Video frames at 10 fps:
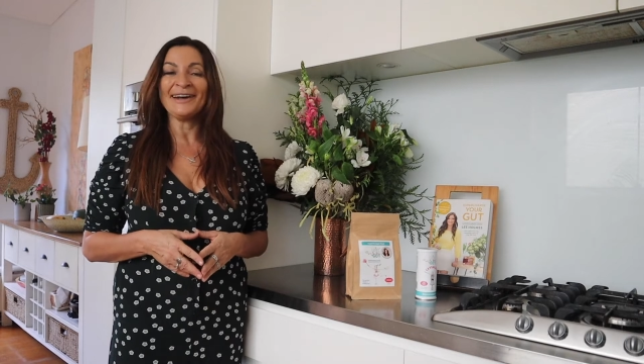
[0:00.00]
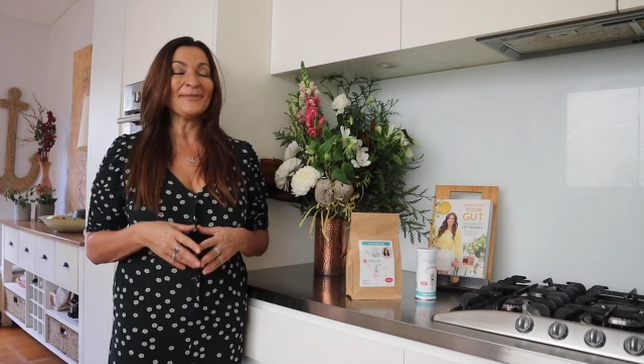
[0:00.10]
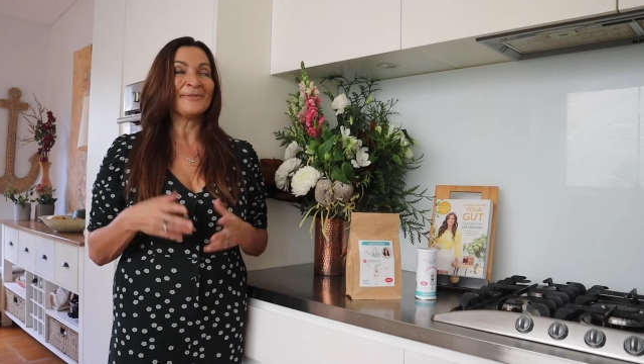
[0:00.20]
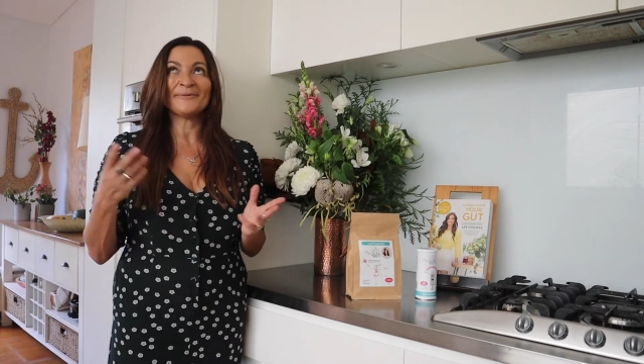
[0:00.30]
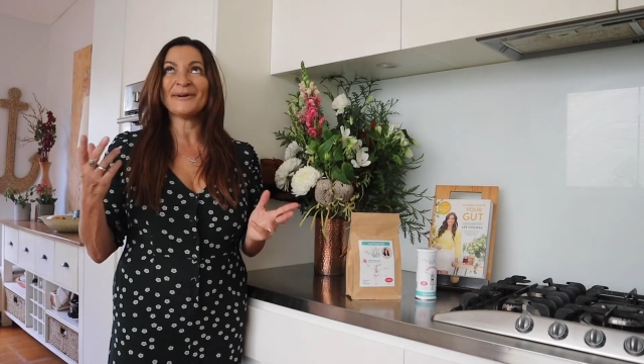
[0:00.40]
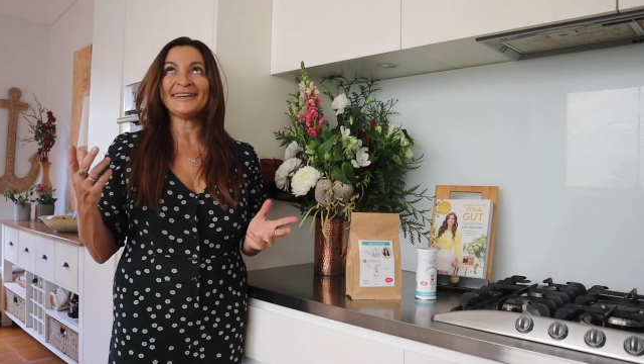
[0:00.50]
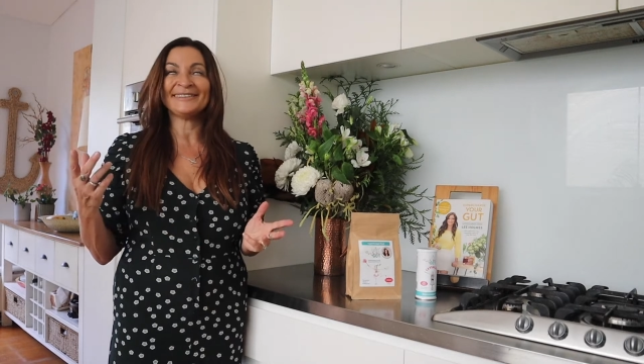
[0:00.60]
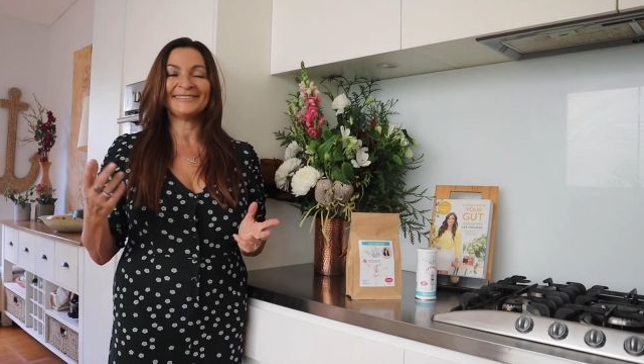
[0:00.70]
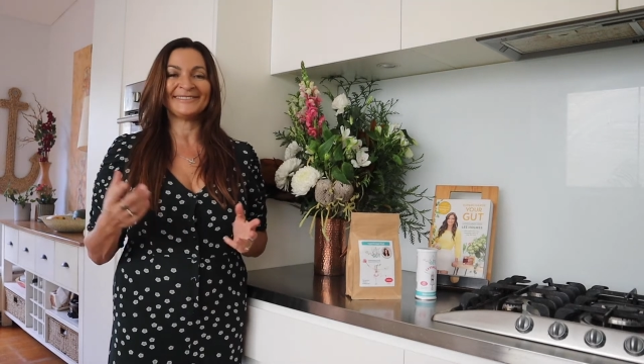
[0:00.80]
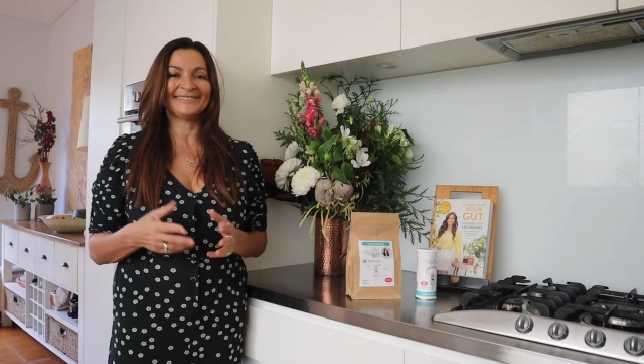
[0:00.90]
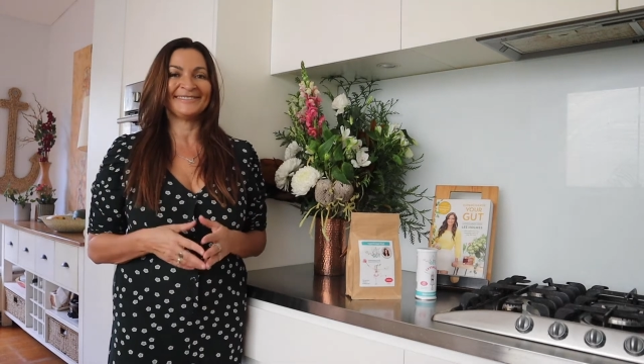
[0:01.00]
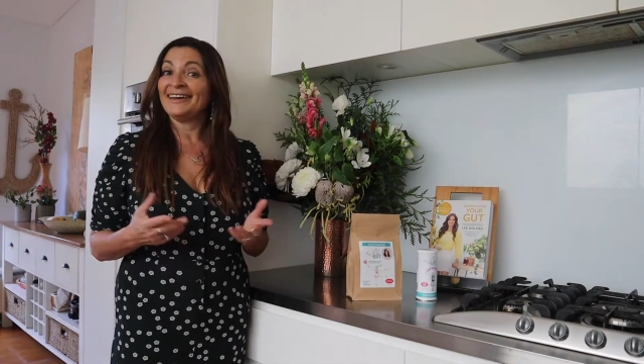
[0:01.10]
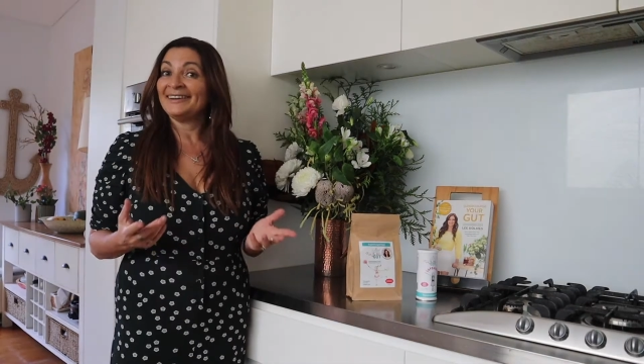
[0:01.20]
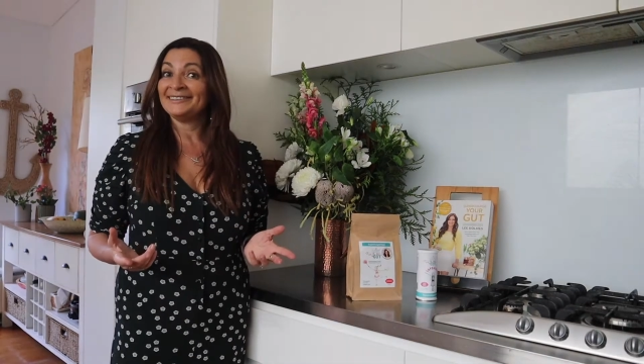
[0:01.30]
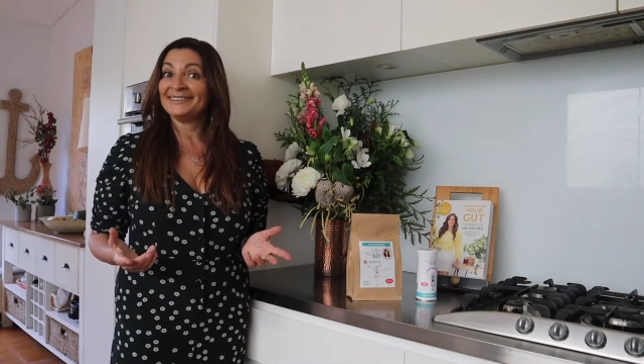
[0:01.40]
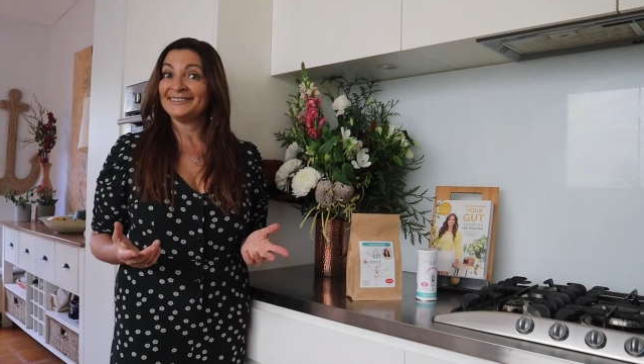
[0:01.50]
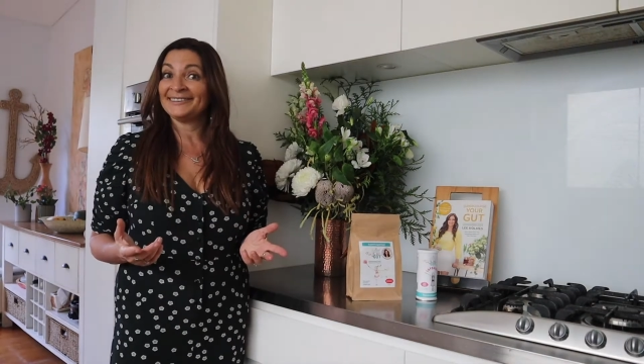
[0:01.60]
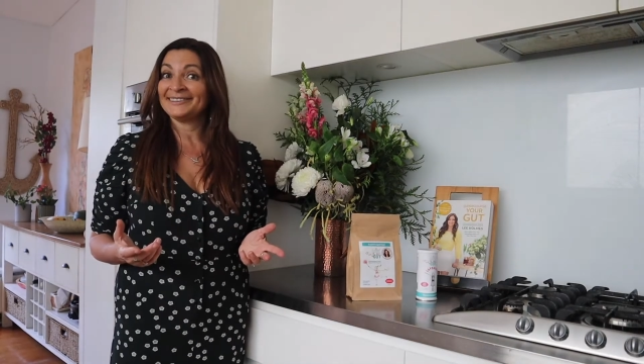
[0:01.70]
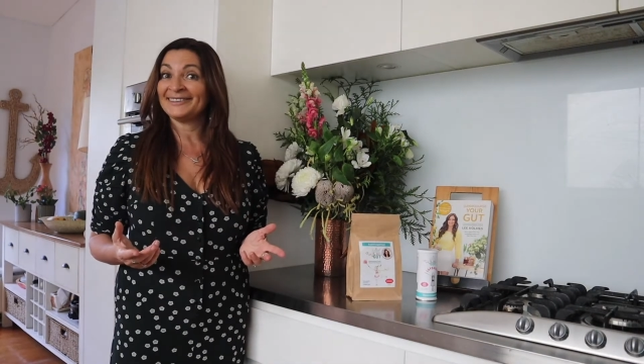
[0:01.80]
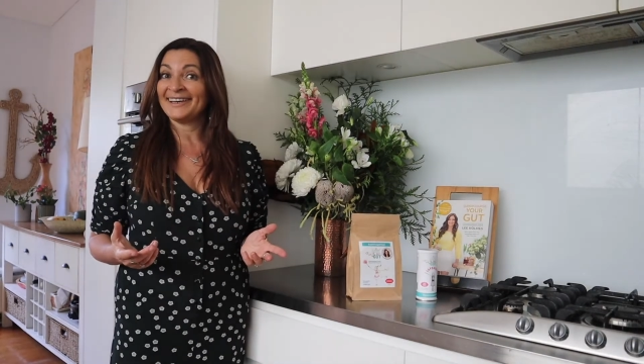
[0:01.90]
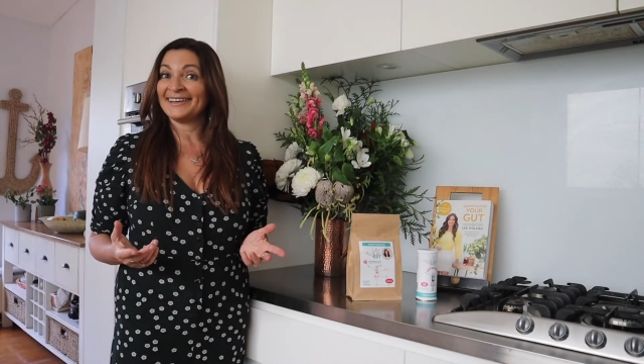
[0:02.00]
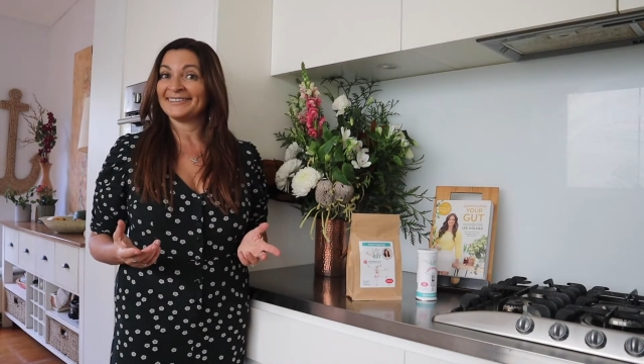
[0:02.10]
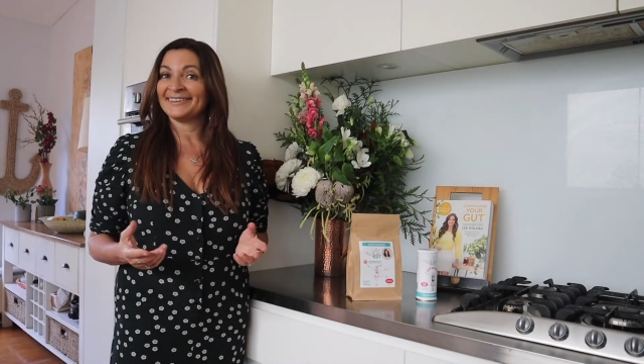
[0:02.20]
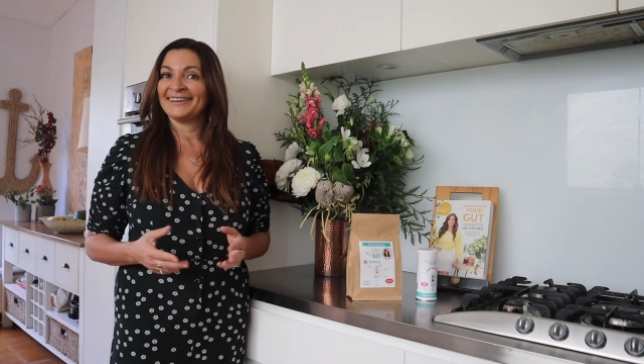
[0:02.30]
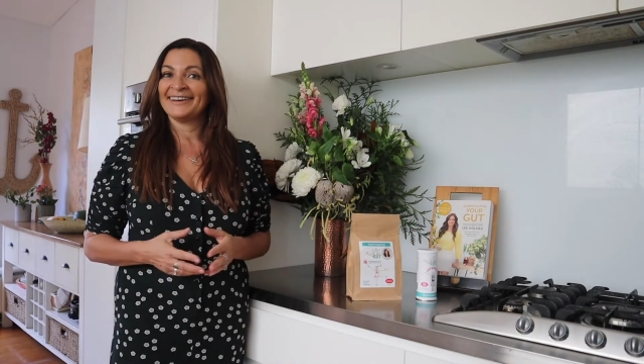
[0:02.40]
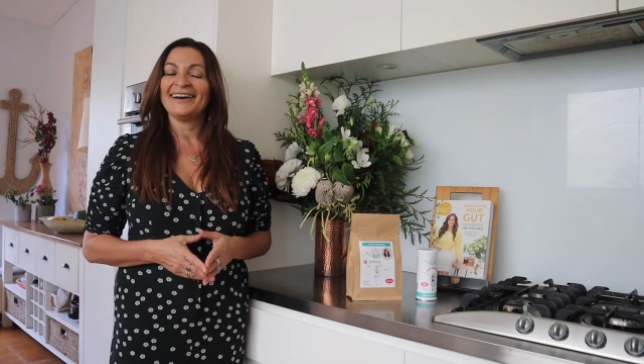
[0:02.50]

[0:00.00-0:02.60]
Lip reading: count the ways. And I did just that.